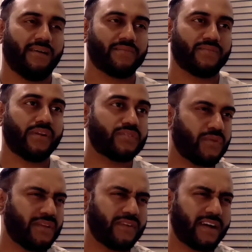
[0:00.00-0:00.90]
So around
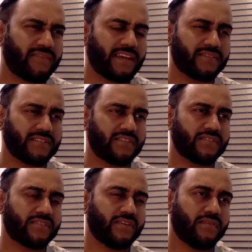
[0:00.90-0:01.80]
25,000
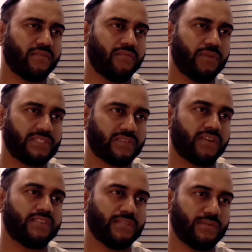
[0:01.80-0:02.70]
years ago, we
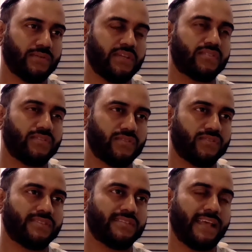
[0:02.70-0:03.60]
started to
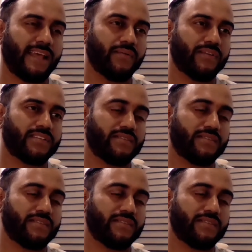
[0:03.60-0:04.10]
introduce language.